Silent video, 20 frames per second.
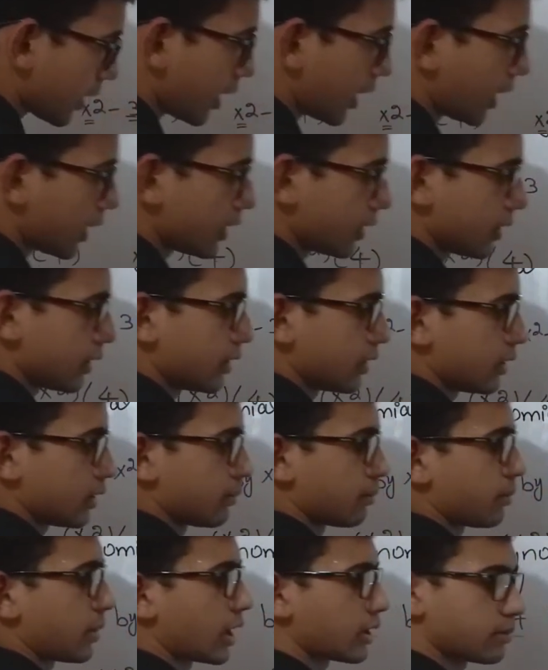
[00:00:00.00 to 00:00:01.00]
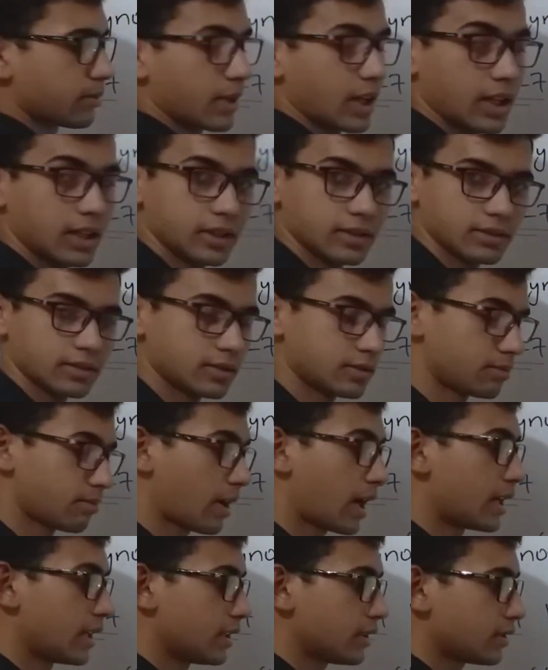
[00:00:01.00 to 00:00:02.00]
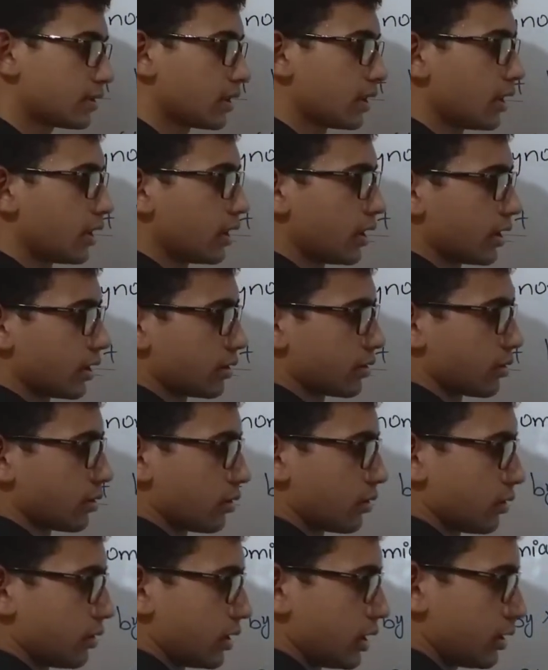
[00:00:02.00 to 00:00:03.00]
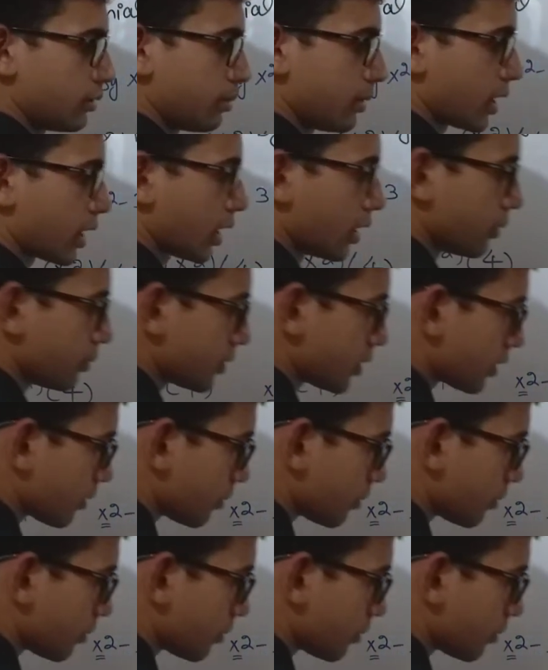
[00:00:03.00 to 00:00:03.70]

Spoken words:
and plus minus is minus, so this becomes